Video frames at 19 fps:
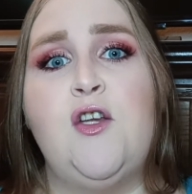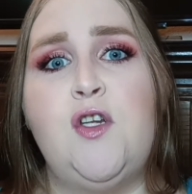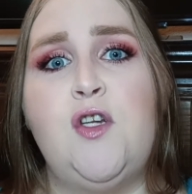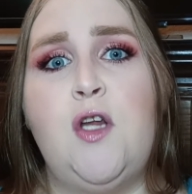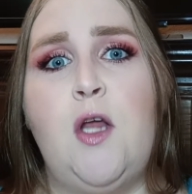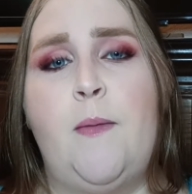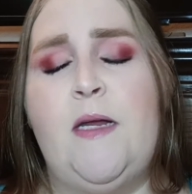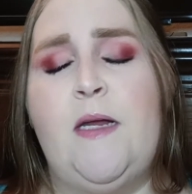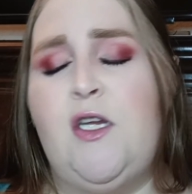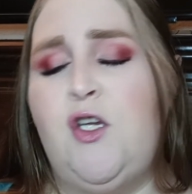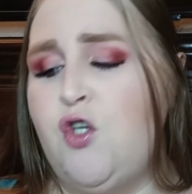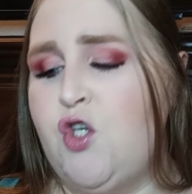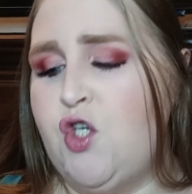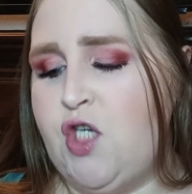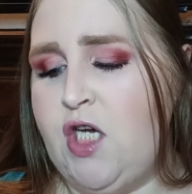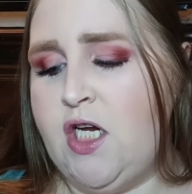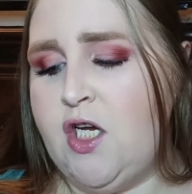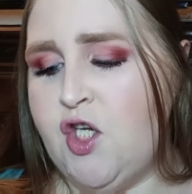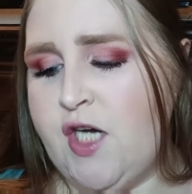I mean, she
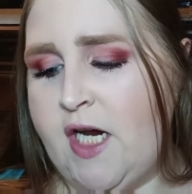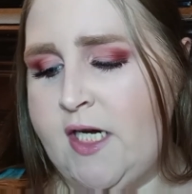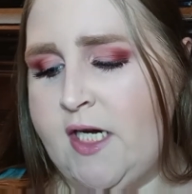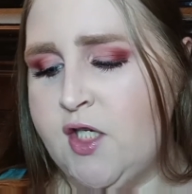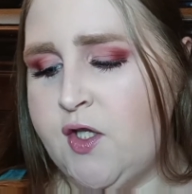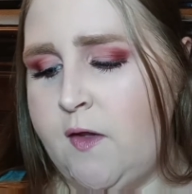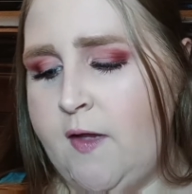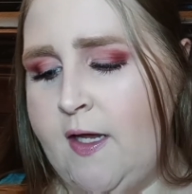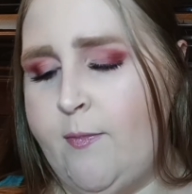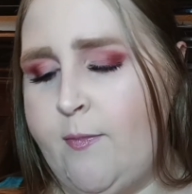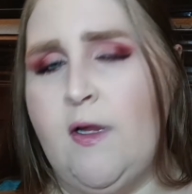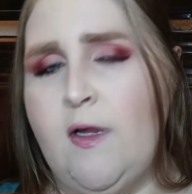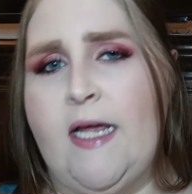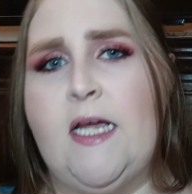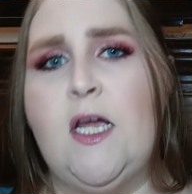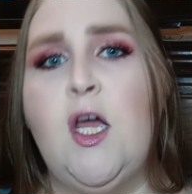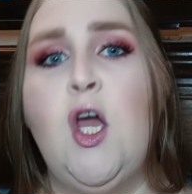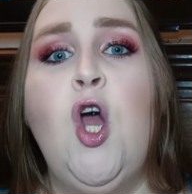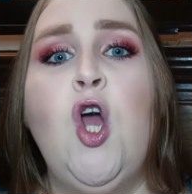could change the label like
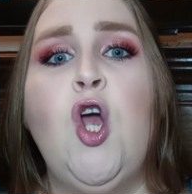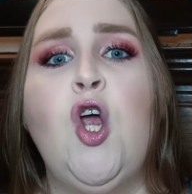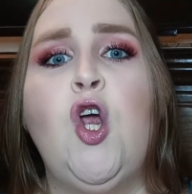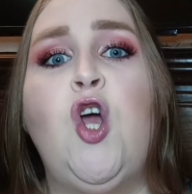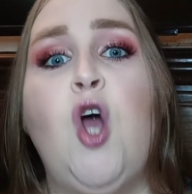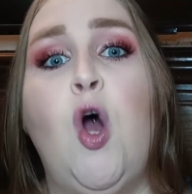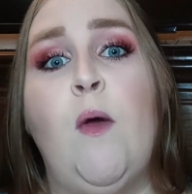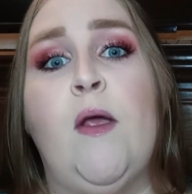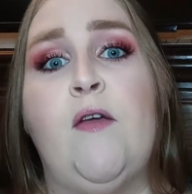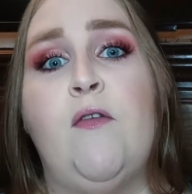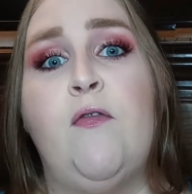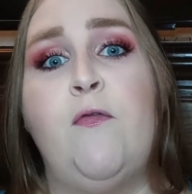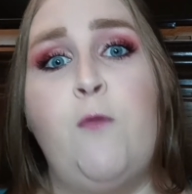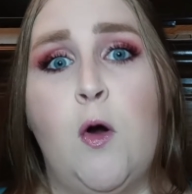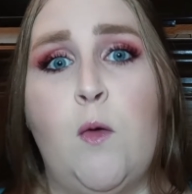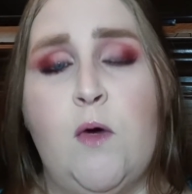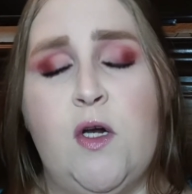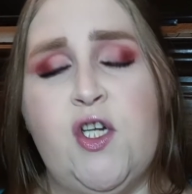going forward.